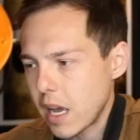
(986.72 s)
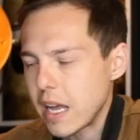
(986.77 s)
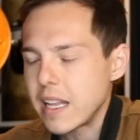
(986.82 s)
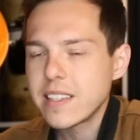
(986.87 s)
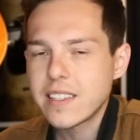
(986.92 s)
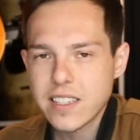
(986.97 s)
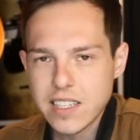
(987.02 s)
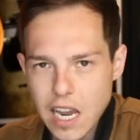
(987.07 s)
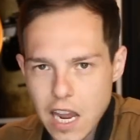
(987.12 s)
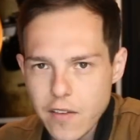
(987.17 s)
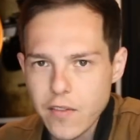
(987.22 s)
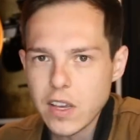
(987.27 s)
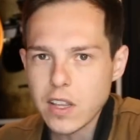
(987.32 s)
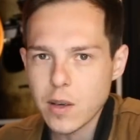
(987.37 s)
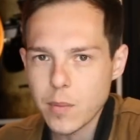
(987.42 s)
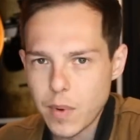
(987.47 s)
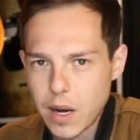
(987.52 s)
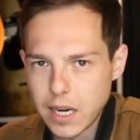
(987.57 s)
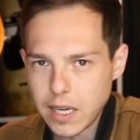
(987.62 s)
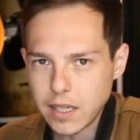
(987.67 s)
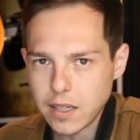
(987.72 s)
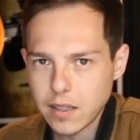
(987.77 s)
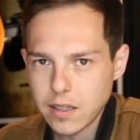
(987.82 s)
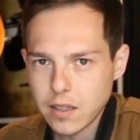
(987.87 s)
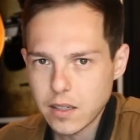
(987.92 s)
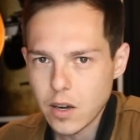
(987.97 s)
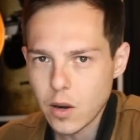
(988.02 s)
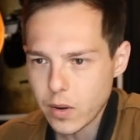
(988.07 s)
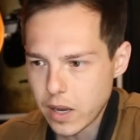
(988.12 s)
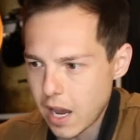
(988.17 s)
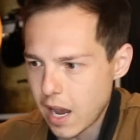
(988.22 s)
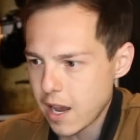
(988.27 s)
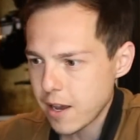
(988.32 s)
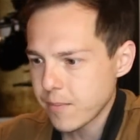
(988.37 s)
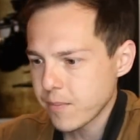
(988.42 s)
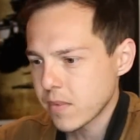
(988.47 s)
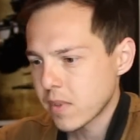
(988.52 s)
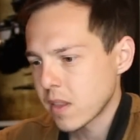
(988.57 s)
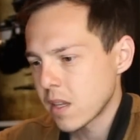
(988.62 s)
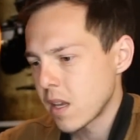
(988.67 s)
and saving the money,
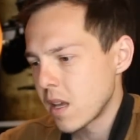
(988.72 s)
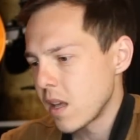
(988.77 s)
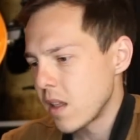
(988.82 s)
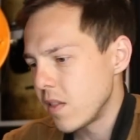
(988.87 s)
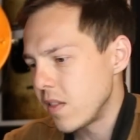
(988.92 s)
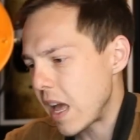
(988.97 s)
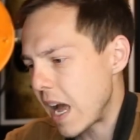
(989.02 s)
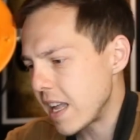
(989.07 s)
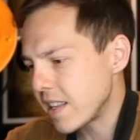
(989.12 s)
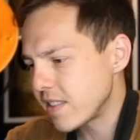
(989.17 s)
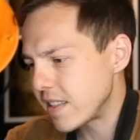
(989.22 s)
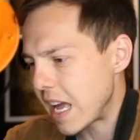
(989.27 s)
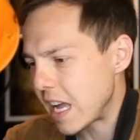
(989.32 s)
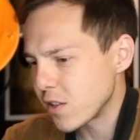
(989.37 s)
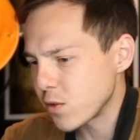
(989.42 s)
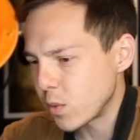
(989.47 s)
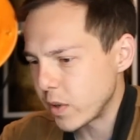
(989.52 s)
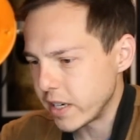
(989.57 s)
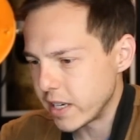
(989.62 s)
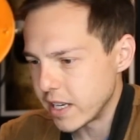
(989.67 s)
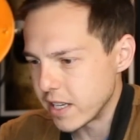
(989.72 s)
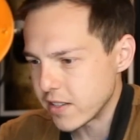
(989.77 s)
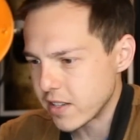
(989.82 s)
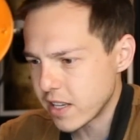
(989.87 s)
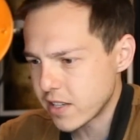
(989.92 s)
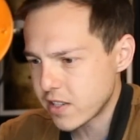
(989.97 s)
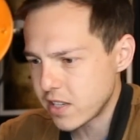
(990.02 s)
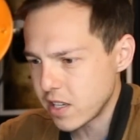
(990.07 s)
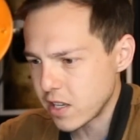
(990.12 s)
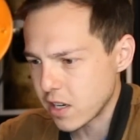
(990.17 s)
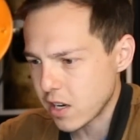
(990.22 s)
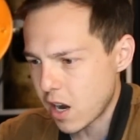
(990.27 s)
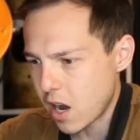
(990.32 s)
okay? That, that's what it is. Let's see the